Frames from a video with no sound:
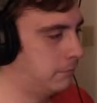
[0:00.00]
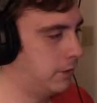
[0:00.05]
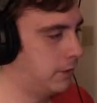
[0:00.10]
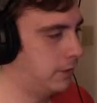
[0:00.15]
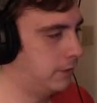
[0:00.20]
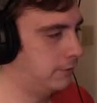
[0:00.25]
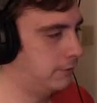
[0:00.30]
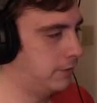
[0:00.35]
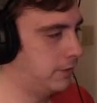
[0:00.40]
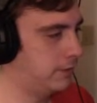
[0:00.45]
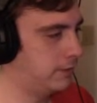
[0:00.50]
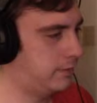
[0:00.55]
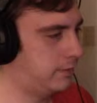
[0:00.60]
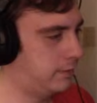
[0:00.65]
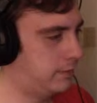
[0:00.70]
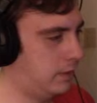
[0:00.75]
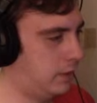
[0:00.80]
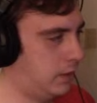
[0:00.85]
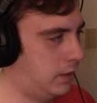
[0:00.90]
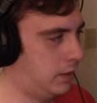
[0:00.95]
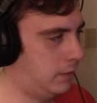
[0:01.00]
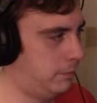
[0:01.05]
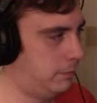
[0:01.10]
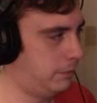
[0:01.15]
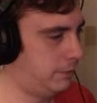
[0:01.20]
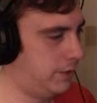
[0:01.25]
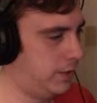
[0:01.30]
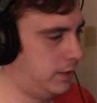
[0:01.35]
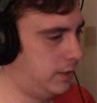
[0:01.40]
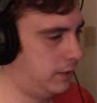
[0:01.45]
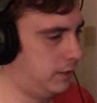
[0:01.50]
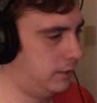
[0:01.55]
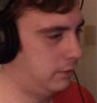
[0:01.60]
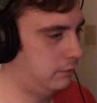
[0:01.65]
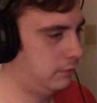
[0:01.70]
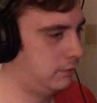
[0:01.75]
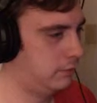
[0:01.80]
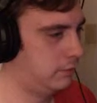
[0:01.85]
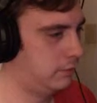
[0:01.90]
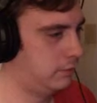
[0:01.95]
I've wasted all my mana
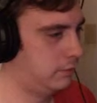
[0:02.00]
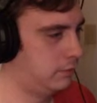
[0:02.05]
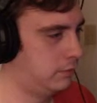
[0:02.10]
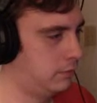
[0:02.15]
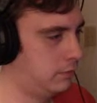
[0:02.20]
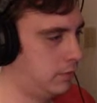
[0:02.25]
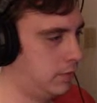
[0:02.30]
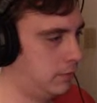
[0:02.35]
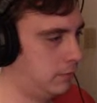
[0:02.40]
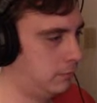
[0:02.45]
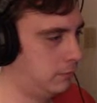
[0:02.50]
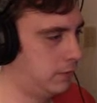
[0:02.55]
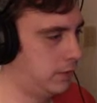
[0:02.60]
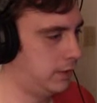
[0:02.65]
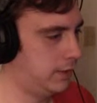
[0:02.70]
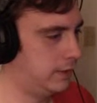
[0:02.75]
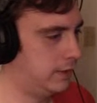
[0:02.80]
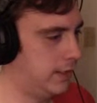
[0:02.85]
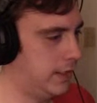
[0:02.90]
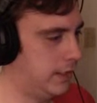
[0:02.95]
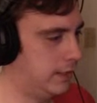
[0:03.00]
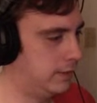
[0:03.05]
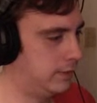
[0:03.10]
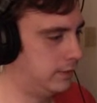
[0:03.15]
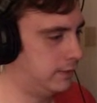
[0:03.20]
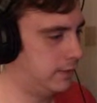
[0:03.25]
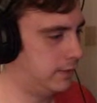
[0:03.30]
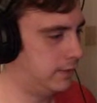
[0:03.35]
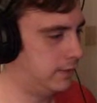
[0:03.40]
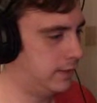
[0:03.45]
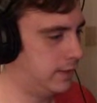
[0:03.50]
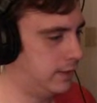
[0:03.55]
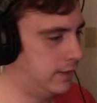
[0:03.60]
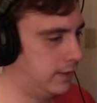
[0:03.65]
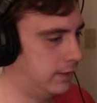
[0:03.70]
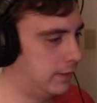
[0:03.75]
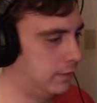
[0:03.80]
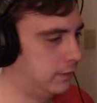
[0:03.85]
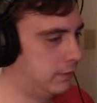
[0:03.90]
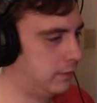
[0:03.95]
on one attack that did
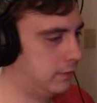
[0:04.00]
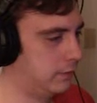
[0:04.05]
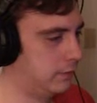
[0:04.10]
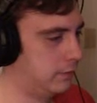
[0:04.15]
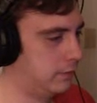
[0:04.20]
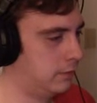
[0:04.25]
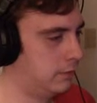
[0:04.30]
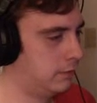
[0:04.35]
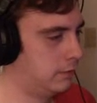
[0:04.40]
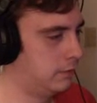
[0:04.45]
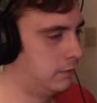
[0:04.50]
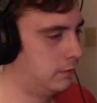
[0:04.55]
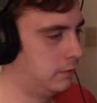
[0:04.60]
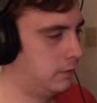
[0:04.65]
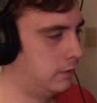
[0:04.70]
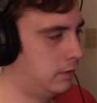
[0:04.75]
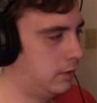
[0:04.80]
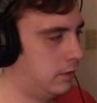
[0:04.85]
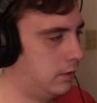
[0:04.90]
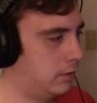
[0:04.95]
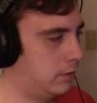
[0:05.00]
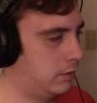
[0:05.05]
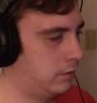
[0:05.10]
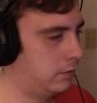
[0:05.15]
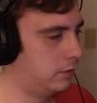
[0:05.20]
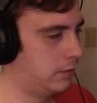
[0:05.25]
nothing. Oh,